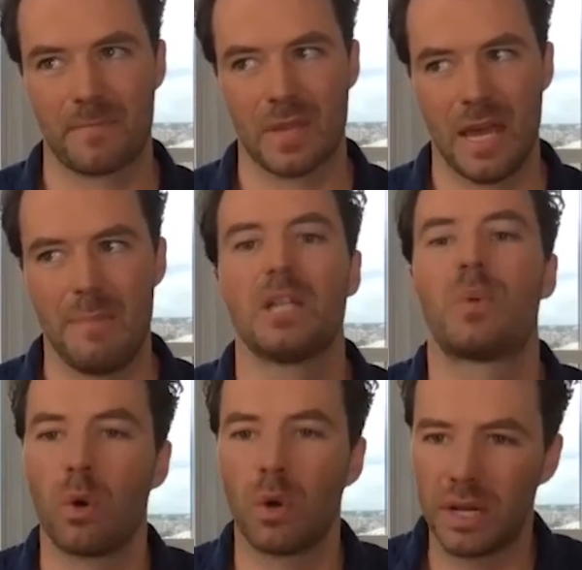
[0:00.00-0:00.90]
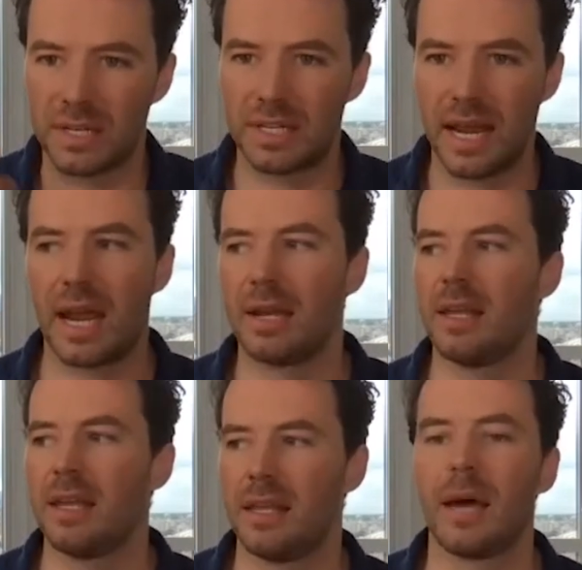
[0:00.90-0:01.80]
It means we all understand
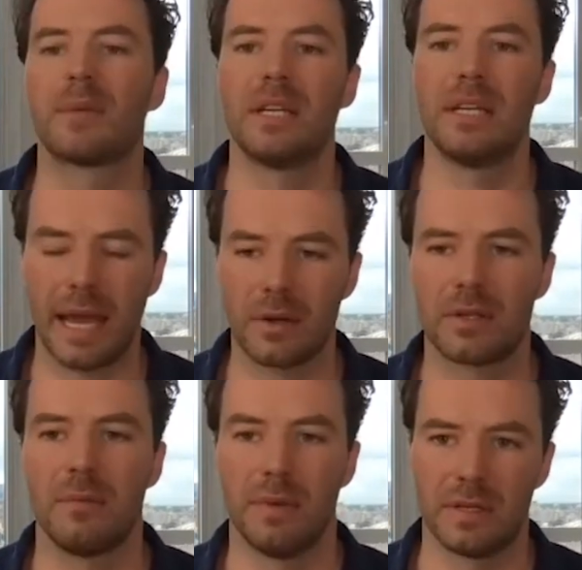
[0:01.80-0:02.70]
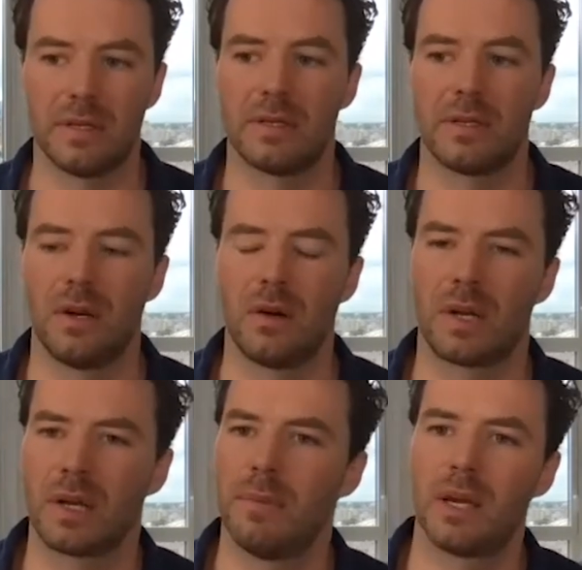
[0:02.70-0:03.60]
the ups and downs of the business. You know, it
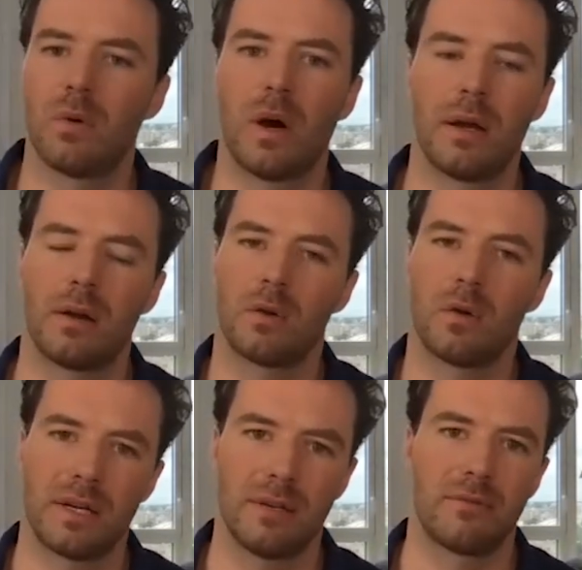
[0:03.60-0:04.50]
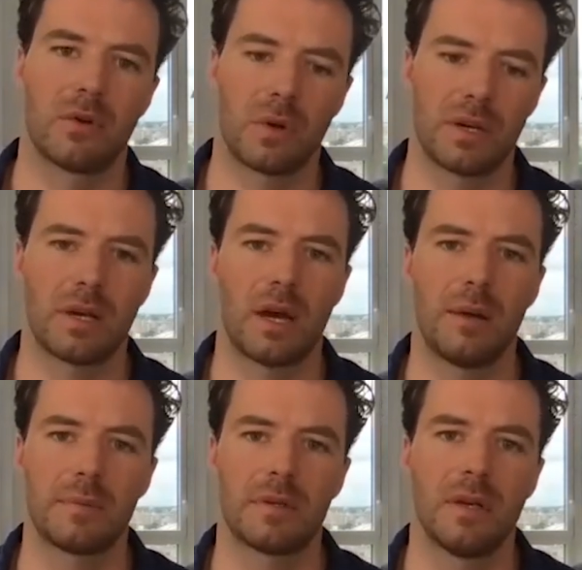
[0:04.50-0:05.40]
can be quite difficult at
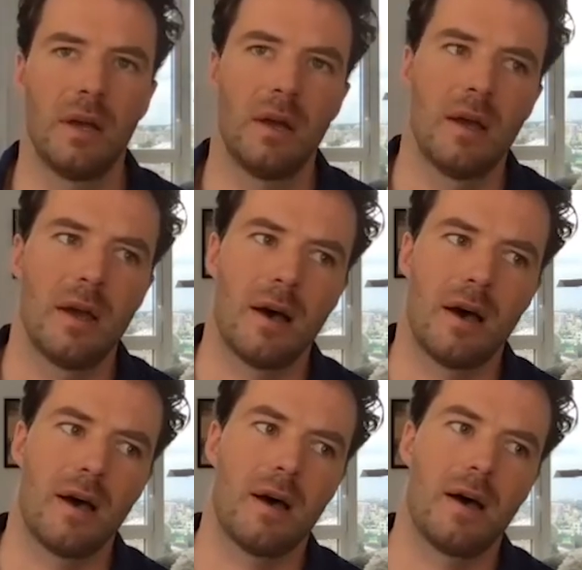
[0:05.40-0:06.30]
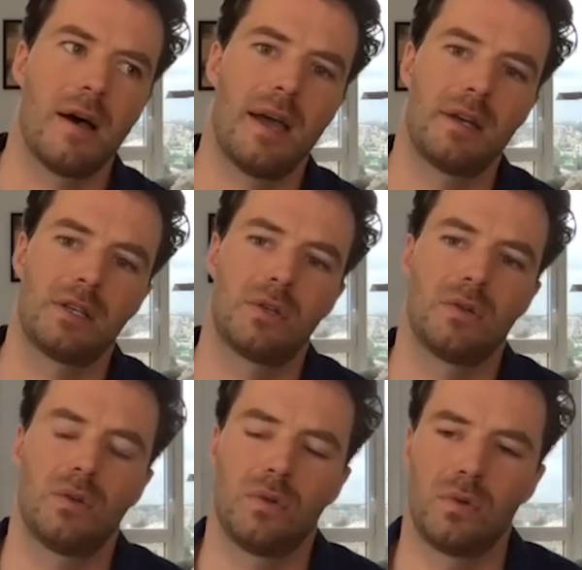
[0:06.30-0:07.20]
times. And
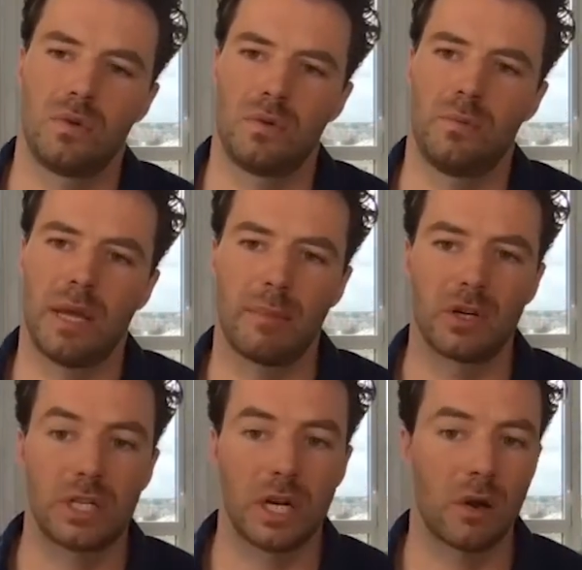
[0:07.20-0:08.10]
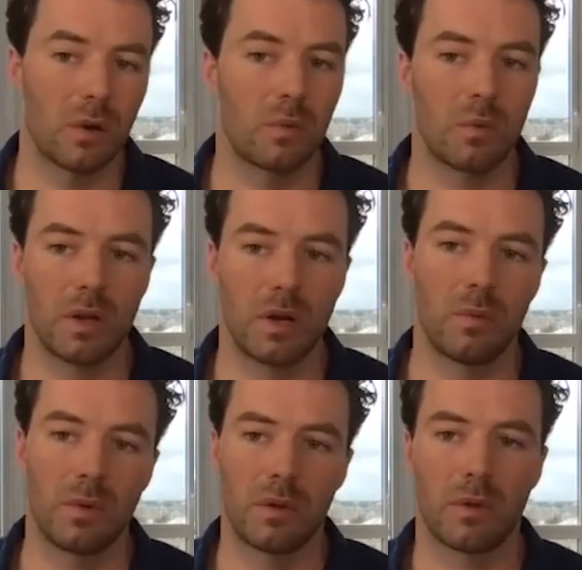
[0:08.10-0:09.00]
to be able to share it, you know,
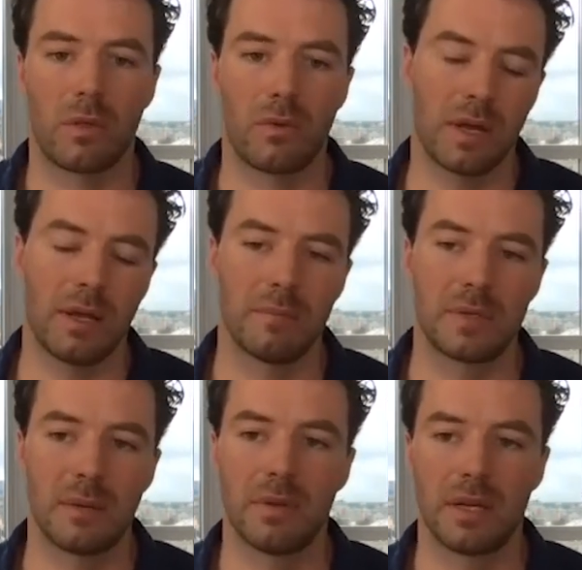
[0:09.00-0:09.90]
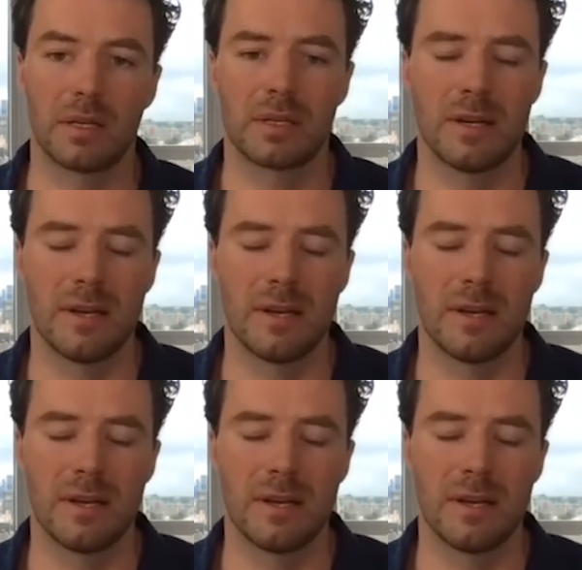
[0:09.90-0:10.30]
with your three siblings